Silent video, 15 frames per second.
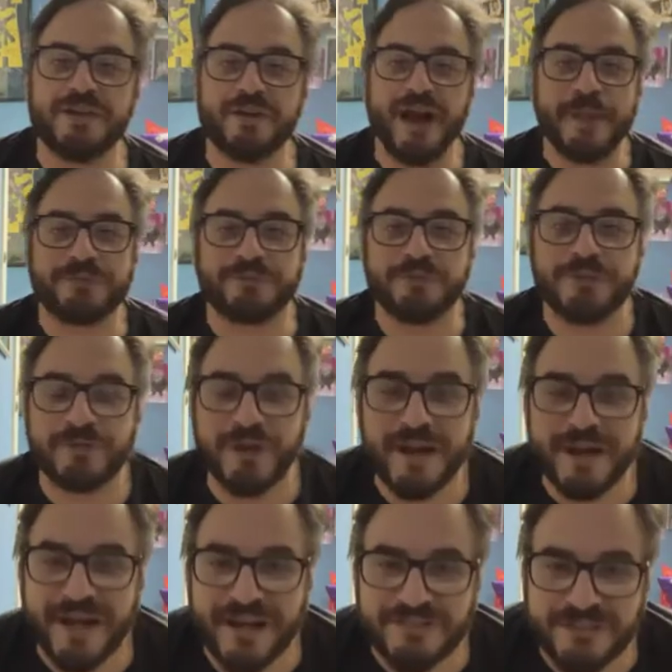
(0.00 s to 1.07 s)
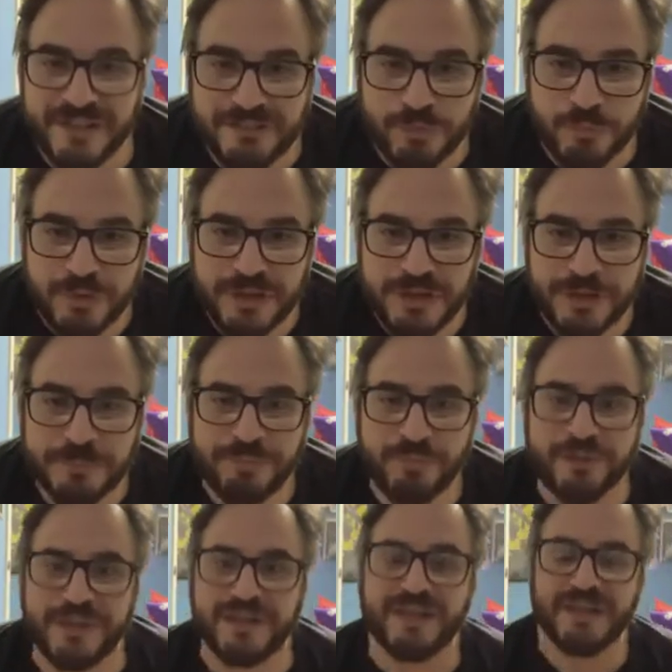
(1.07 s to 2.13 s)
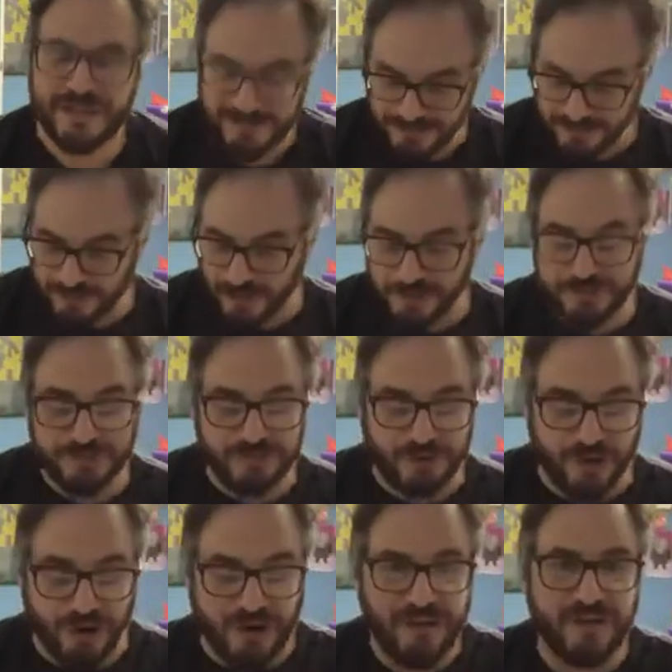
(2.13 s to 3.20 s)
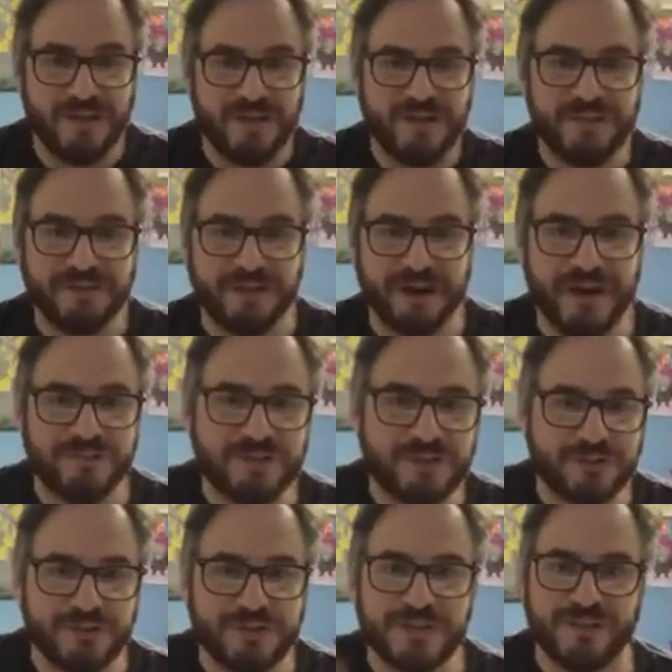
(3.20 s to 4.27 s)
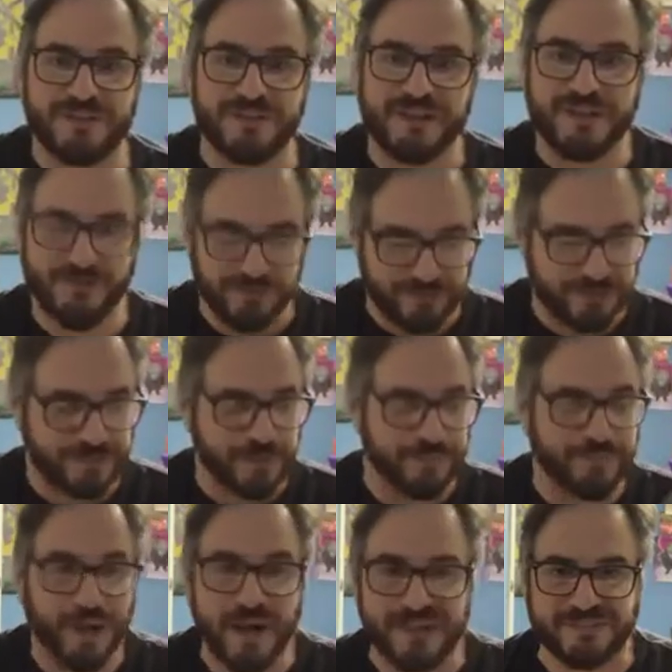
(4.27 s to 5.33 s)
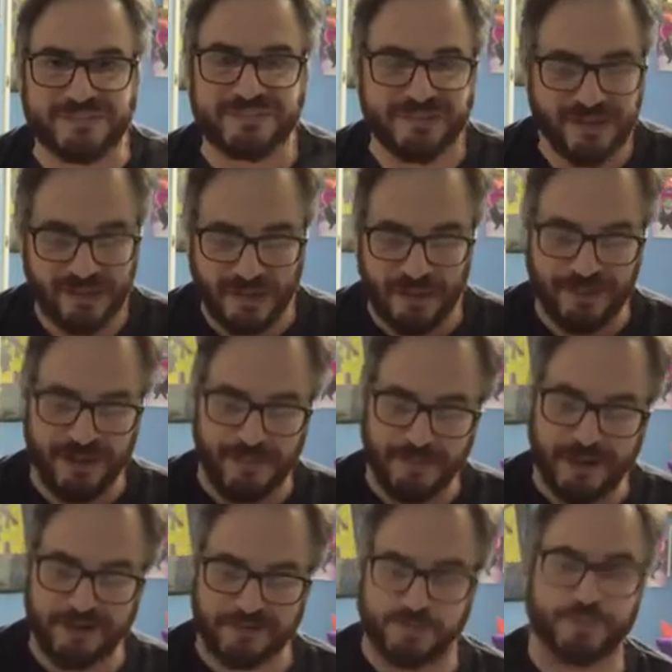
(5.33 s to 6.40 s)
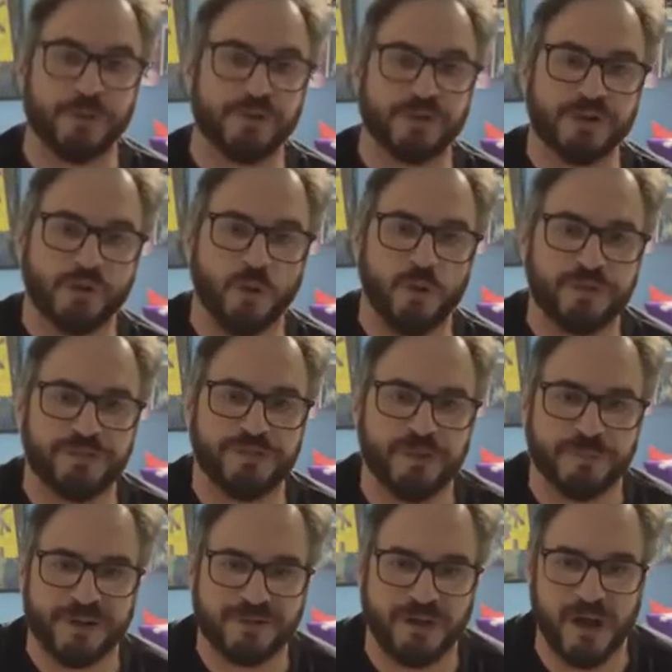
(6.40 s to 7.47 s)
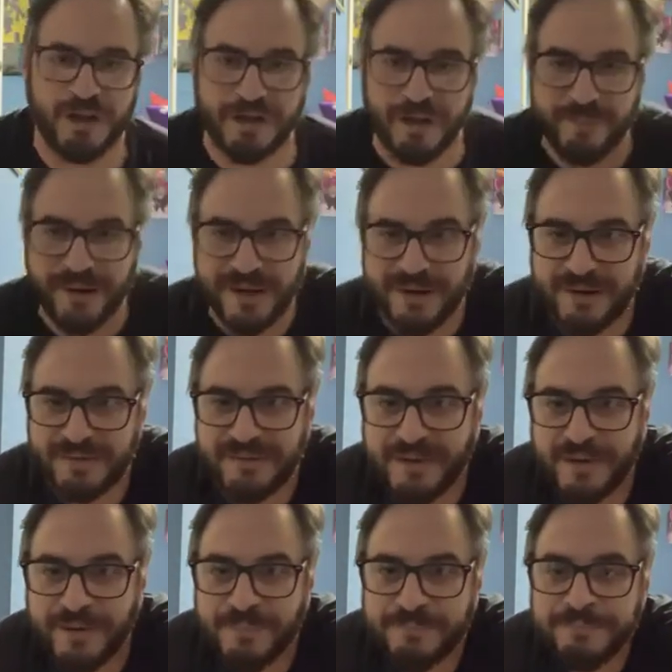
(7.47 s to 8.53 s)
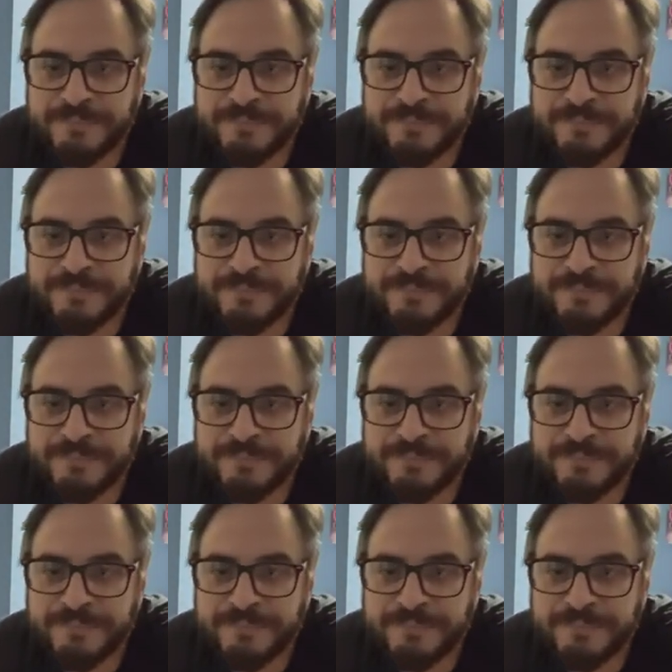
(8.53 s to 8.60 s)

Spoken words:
You're absolutely right, actually. That's a really good point. These cartridges, they're heavy duty, and they don't seem to bust. I mean, I might have just broken Gorf here by talking about it, you know.